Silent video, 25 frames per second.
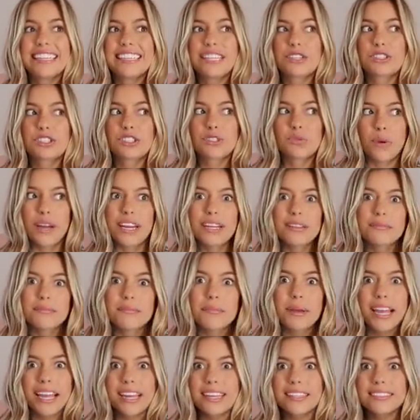they're
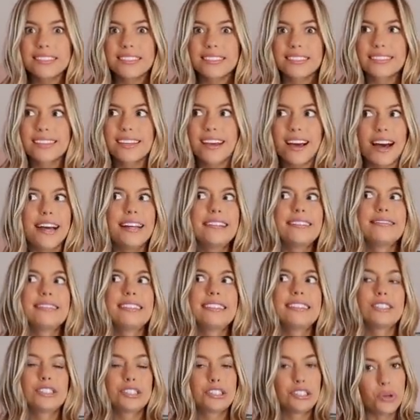sweatpants cut
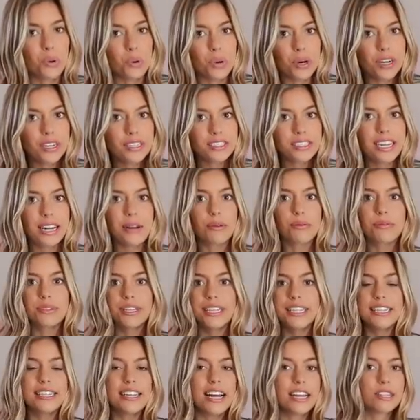in shorts, and I
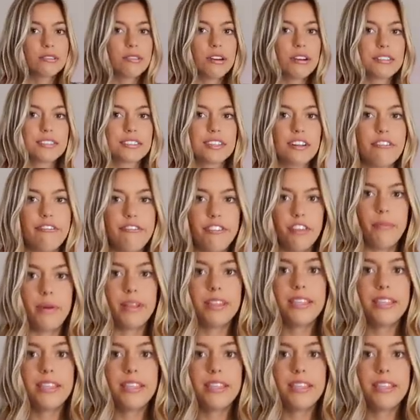really did not know how I was gonna feel